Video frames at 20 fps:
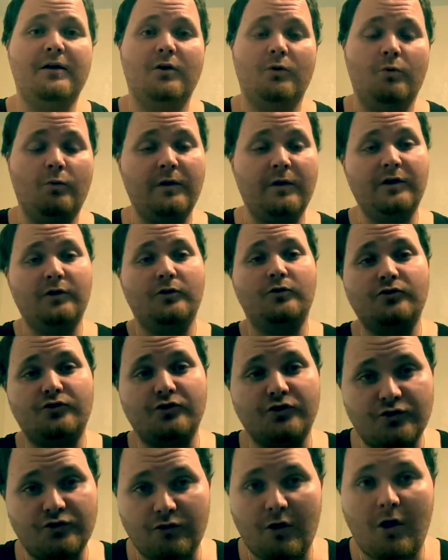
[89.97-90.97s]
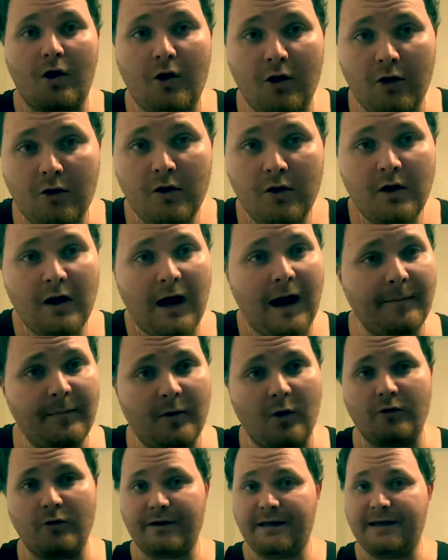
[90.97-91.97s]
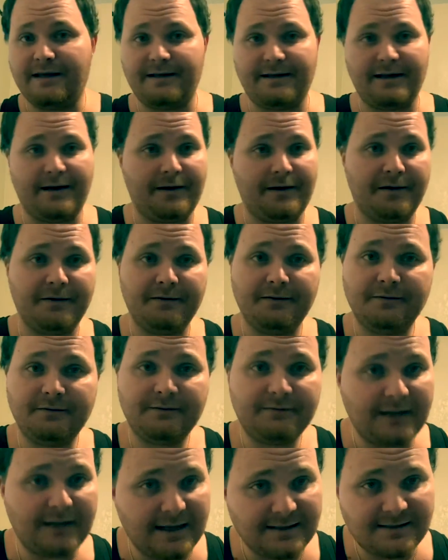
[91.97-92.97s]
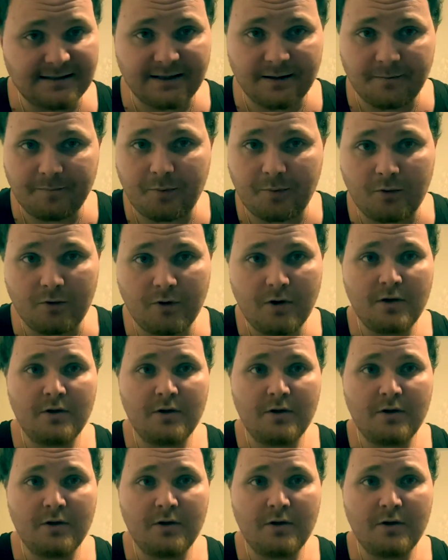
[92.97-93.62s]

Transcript: Win, lose, or draw, I'm going to get there. That's simple.